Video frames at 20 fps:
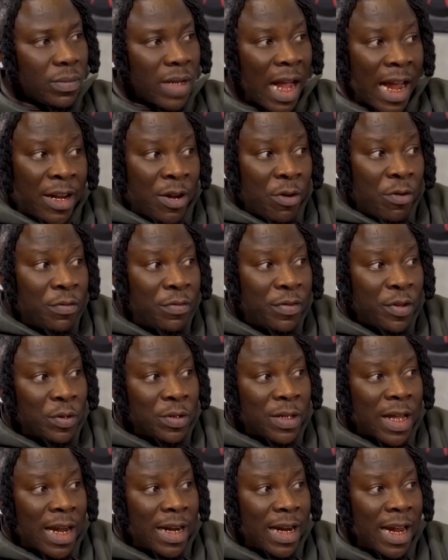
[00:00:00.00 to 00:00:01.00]
I don't
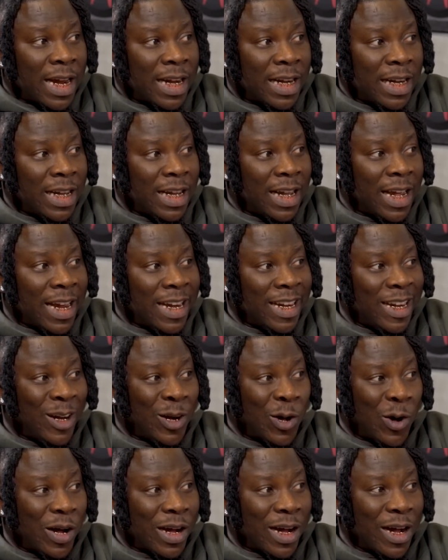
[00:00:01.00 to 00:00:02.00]
feel that any any
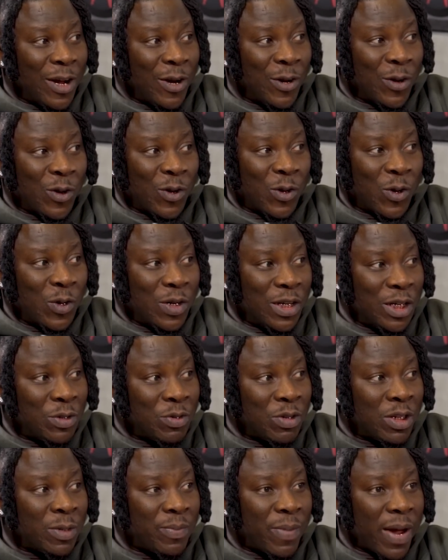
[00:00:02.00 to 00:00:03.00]
longer. You know, no
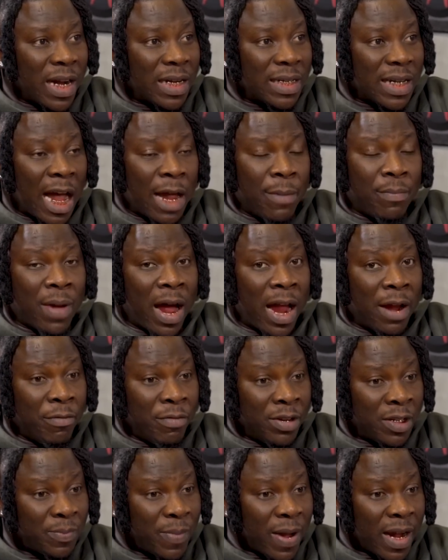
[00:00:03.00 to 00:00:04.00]
disrespect. I I
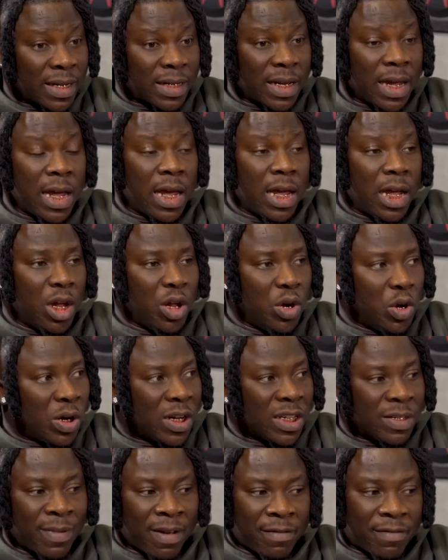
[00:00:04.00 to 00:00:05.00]
respect, you know,
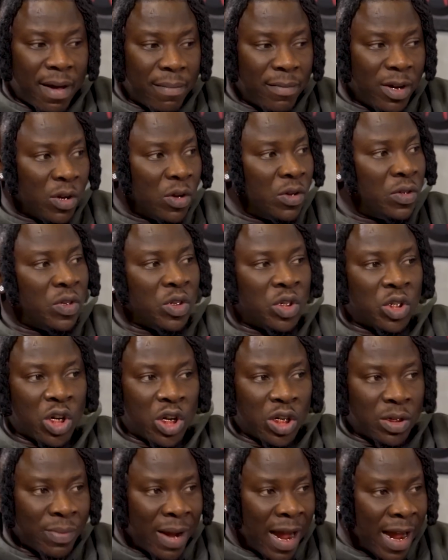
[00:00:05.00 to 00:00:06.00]
because my family goes to
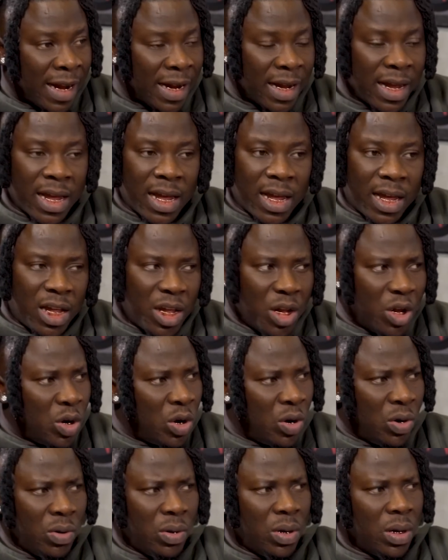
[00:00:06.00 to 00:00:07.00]
church, my, you
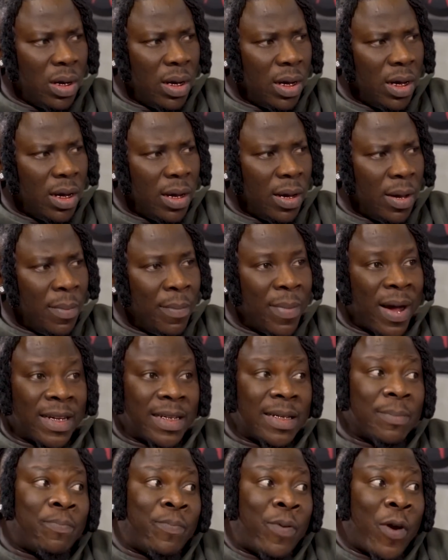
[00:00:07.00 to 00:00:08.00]
know,
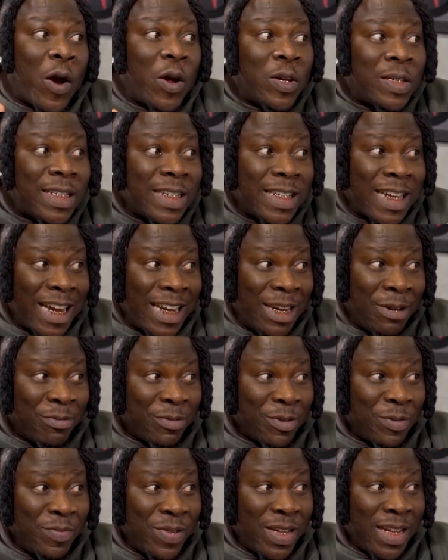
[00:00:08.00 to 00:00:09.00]
but personally
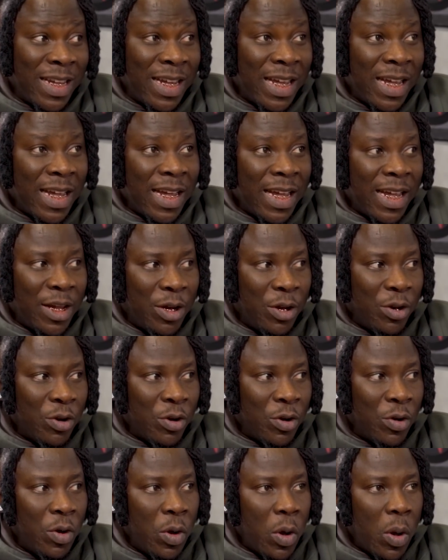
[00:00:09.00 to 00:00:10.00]
for me, you
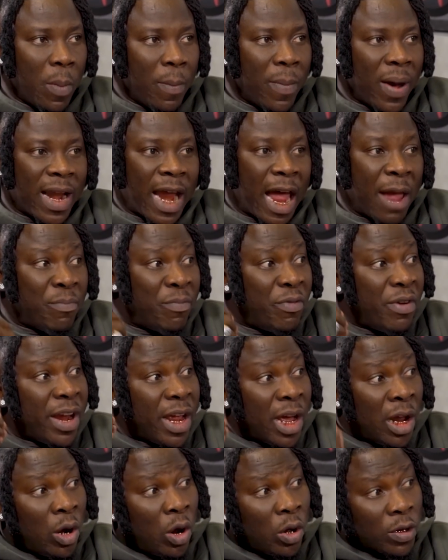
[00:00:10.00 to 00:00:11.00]
know, but I pray
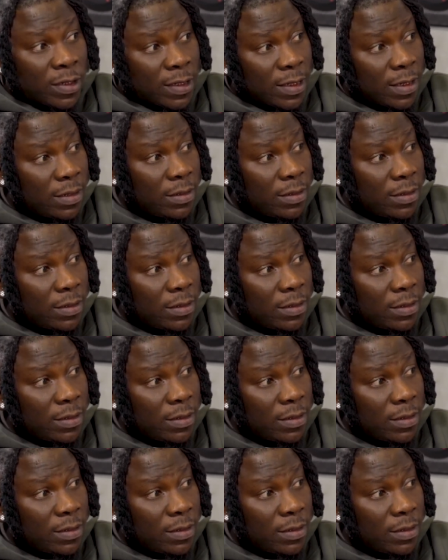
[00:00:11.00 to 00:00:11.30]
a lot.